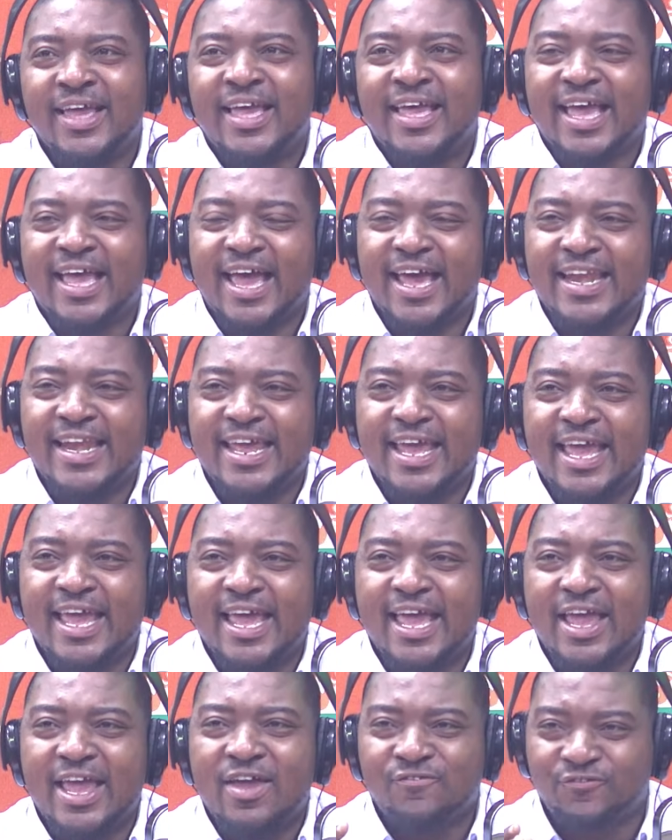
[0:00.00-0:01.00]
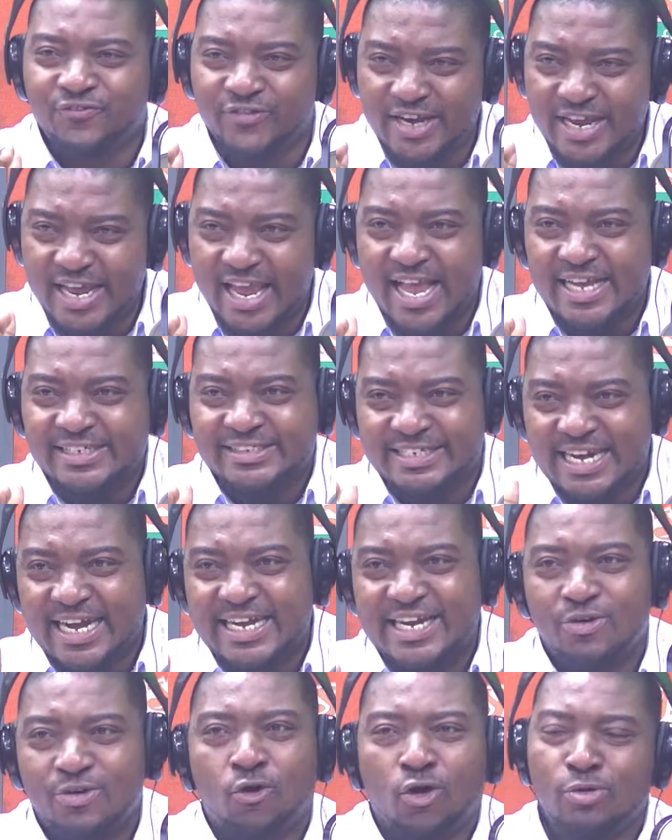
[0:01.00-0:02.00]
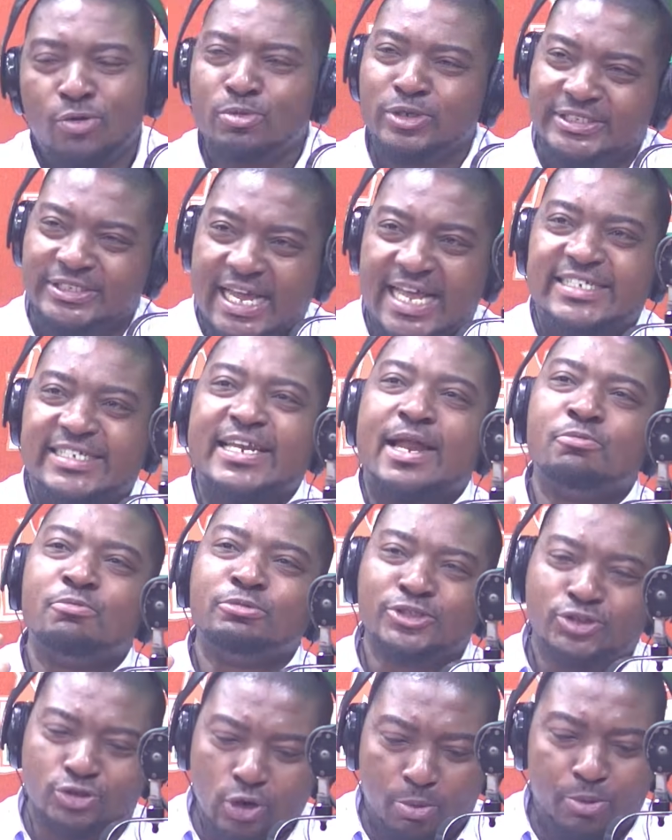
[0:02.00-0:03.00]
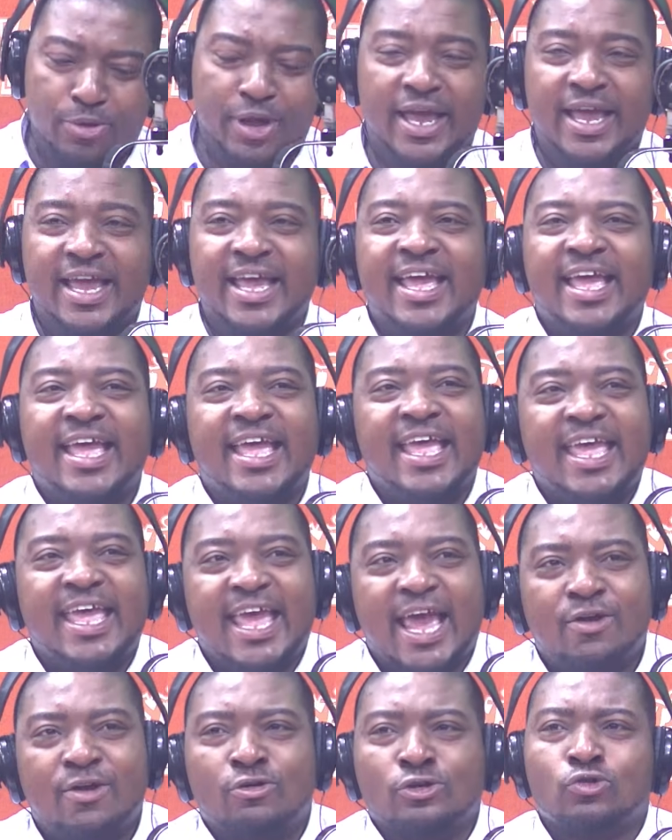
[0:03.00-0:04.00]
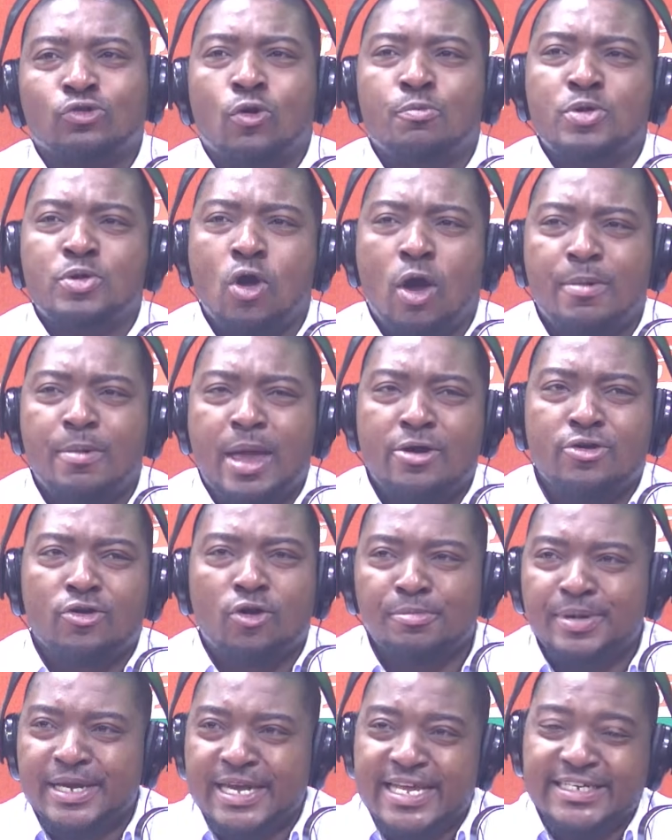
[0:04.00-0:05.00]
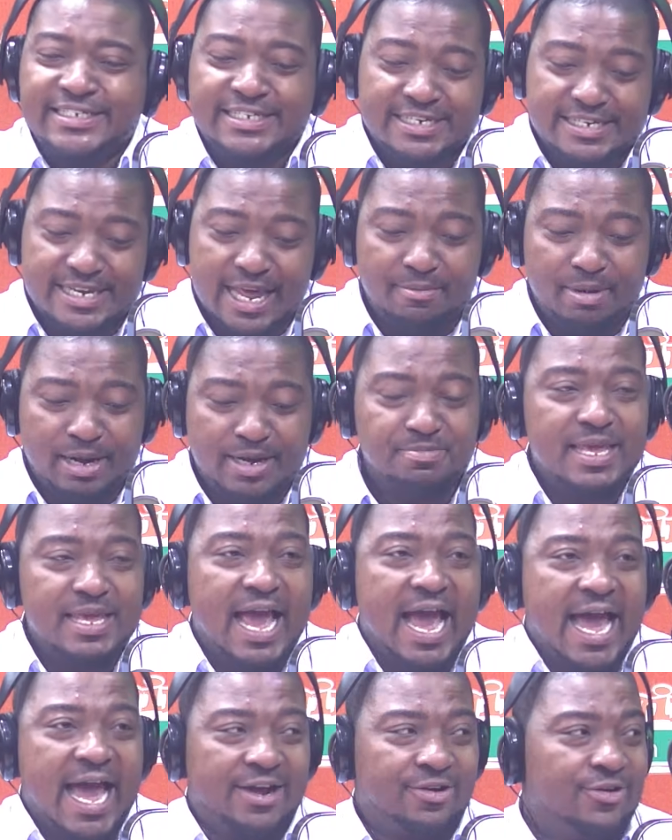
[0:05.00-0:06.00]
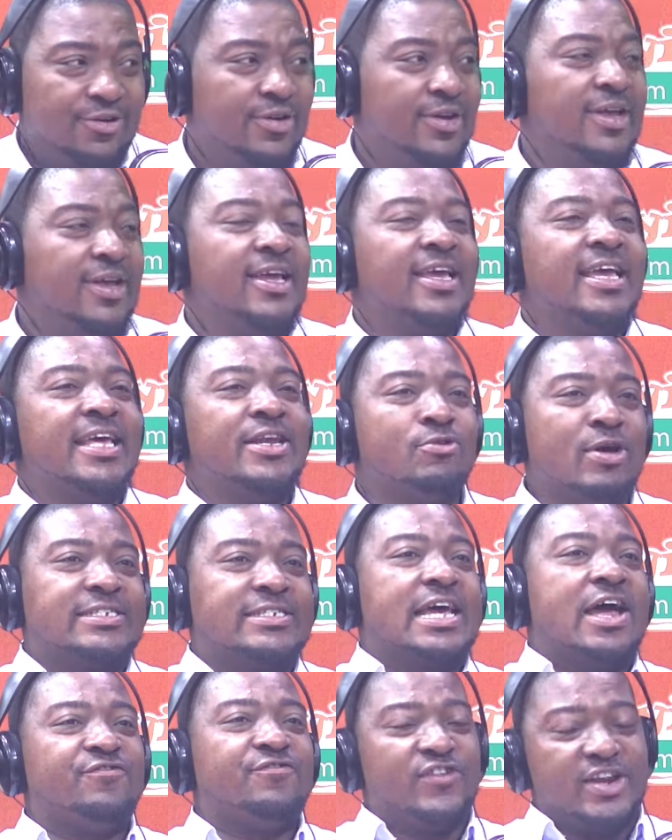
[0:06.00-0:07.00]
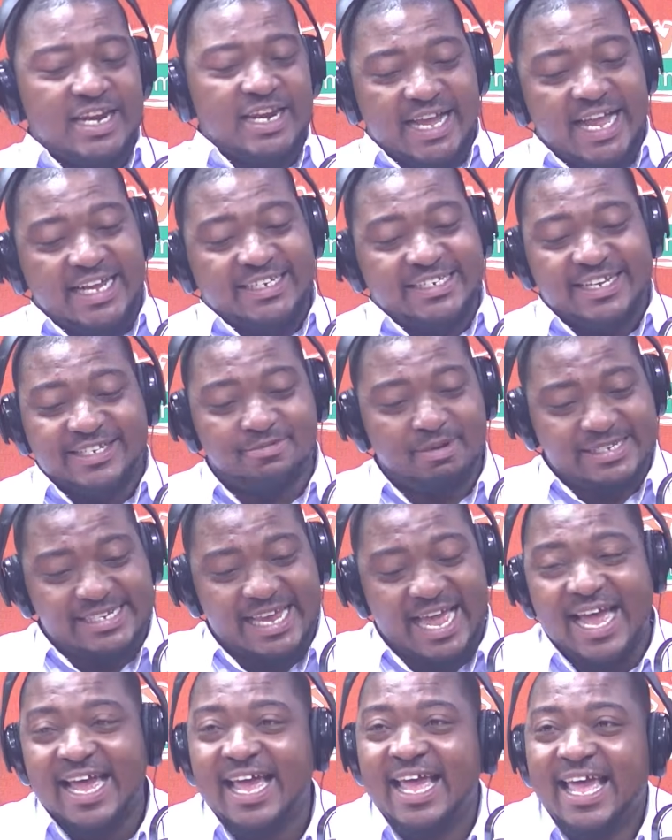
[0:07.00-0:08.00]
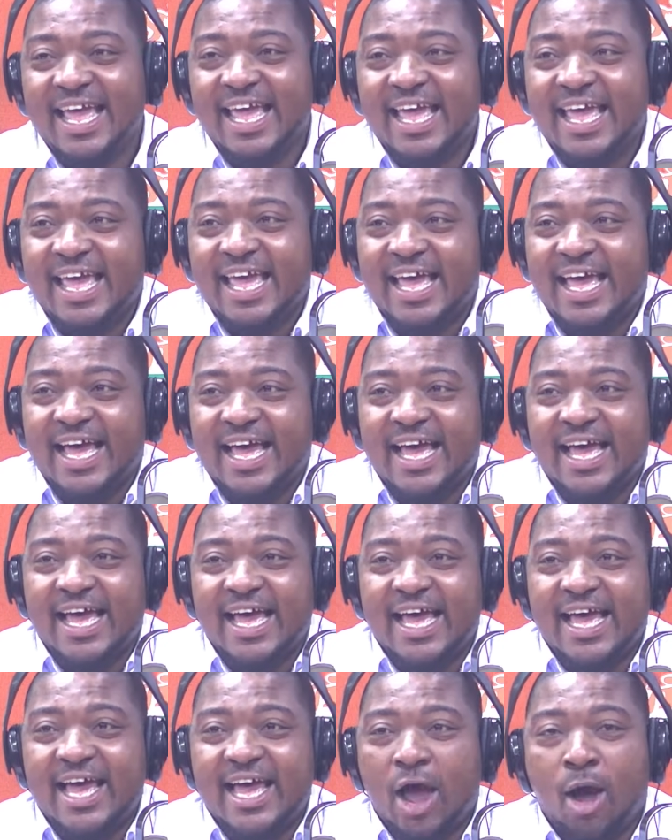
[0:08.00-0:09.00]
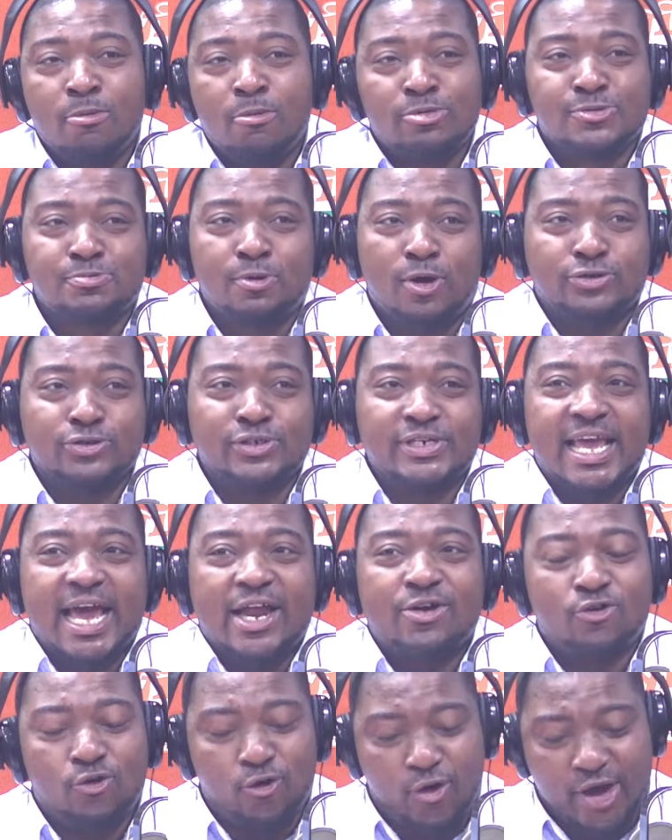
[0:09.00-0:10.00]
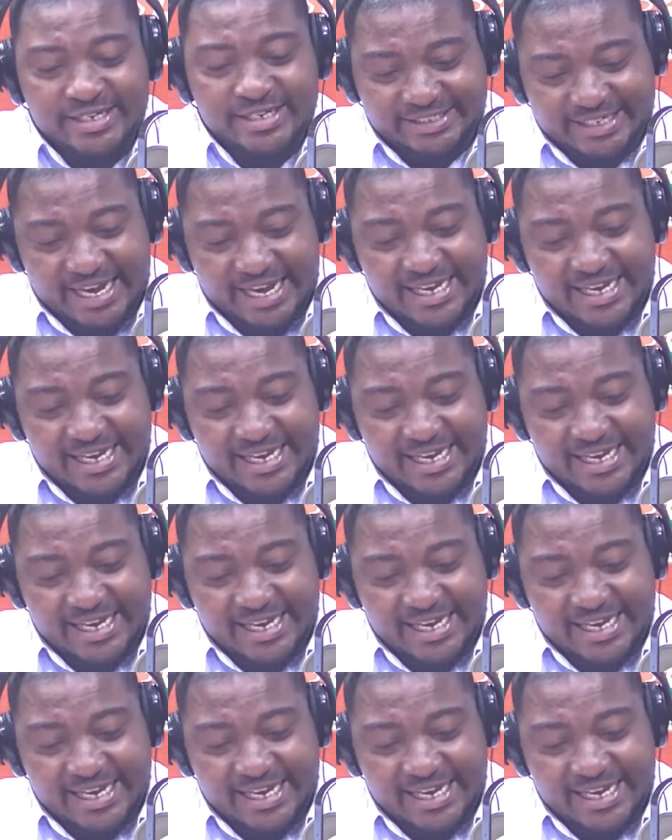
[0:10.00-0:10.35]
and a free a chinade conmonchas and a mutuum here. And also be a recommendation in Germany Biano. No, our friend the catch and Savasa. Almost false on the ano and she.